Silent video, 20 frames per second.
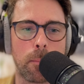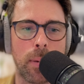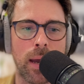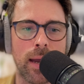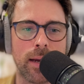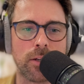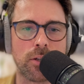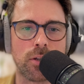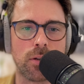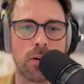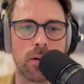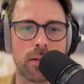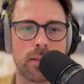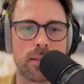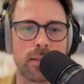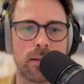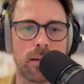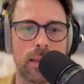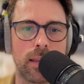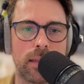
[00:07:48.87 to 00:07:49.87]

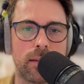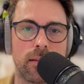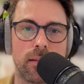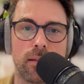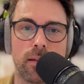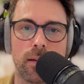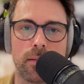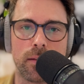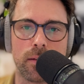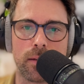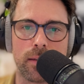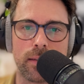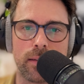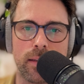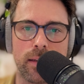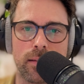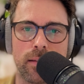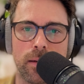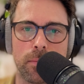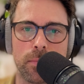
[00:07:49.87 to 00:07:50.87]
Packshot. This is not
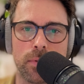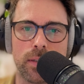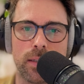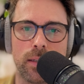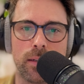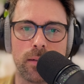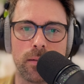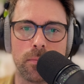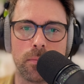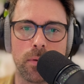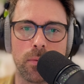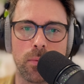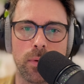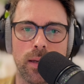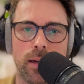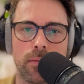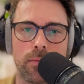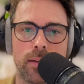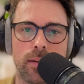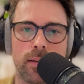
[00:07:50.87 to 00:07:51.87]
the example here, but we
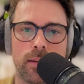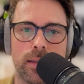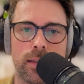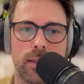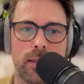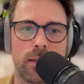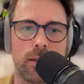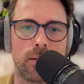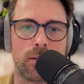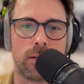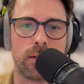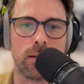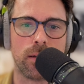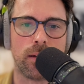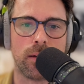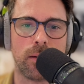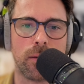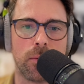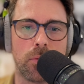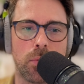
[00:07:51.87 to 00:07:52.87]
have it here.
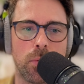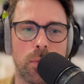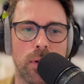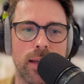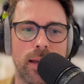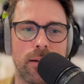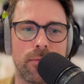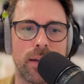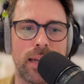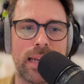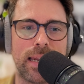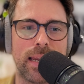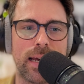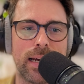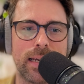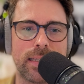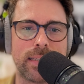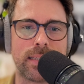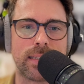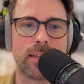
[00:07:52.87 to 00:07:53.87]
We want to have a
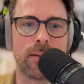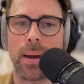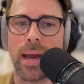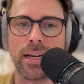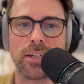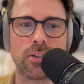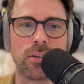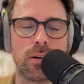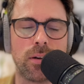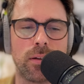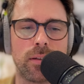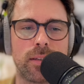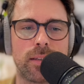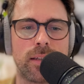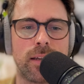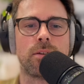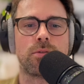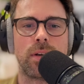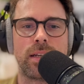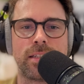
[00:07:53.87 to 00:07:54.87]
nice
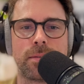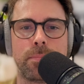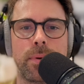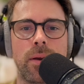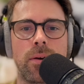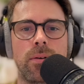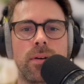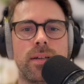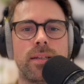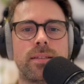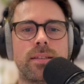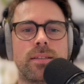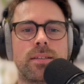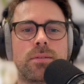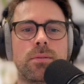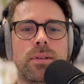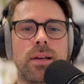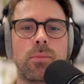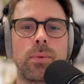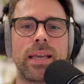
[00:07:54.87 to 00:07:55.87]
Packshot, transparent,
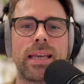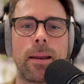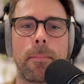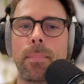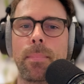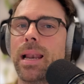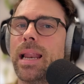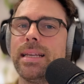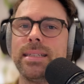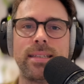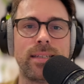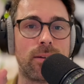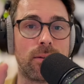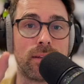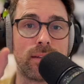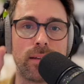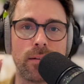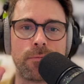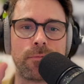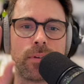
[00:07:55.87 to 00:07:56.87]
so that we can place it on
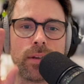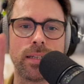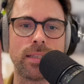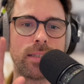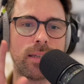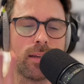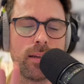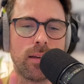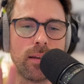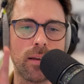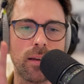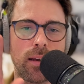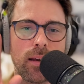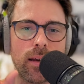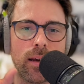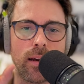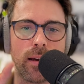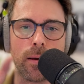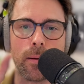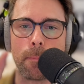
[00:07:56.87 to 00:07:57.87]
different
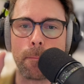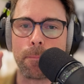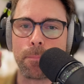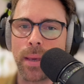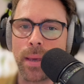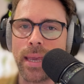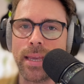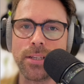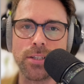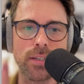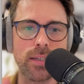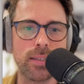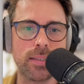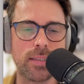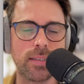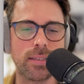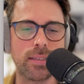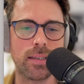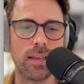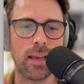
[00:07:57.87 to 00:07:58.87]

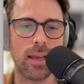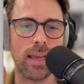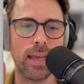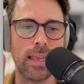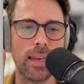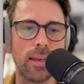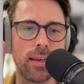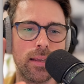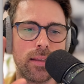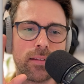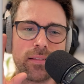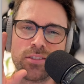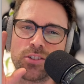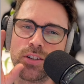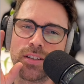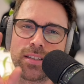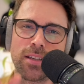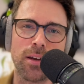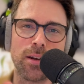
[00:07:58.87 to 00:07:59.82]
pages, and it's just